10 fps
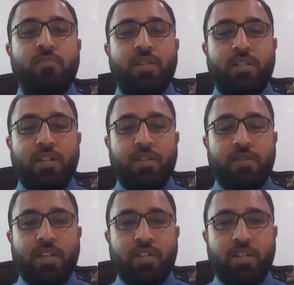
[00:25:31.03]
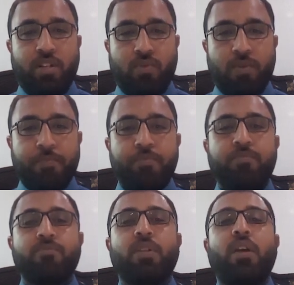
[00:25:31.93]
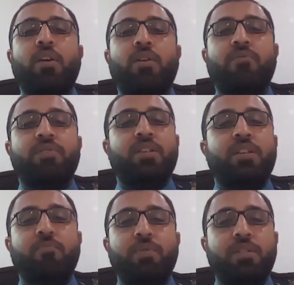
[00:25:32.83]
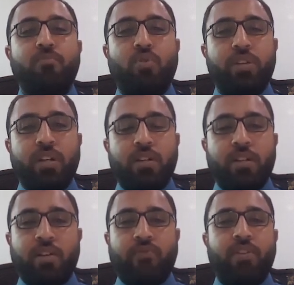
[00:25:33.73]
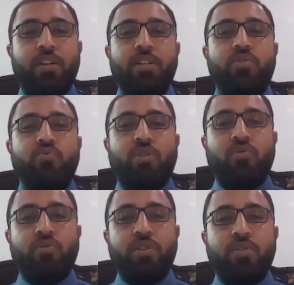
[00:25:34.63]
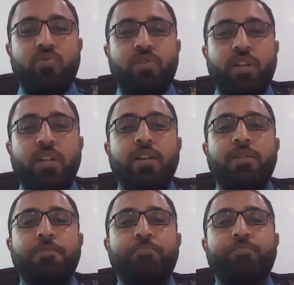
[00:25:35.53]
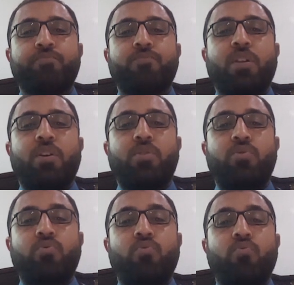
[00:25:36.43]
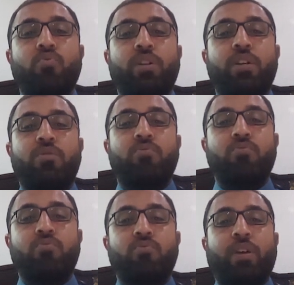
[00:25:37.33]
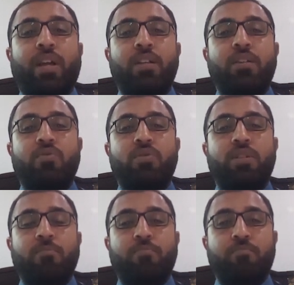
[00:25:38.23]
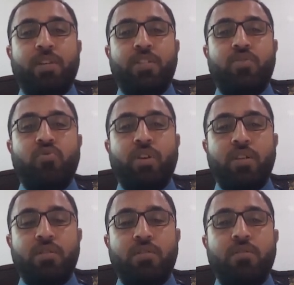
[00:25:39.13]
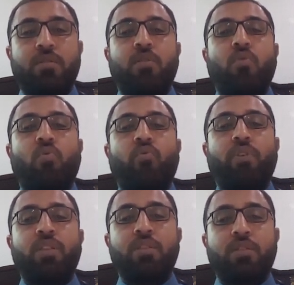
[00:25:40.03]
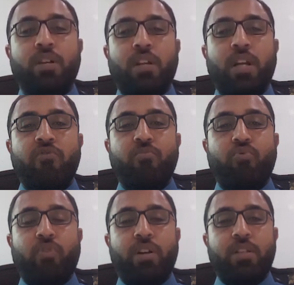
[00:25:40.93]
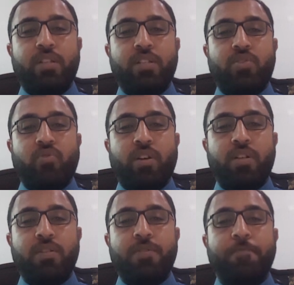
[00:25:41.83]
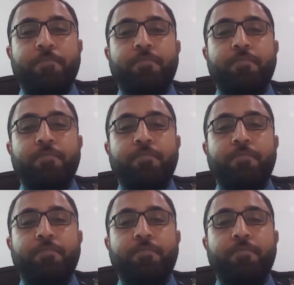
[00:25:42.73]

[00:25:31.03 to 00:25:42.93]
the baseline schedule. If it's an EPC project, definitely you are going to design it. You need to get the concept based drawings. When the client will provide these drawings,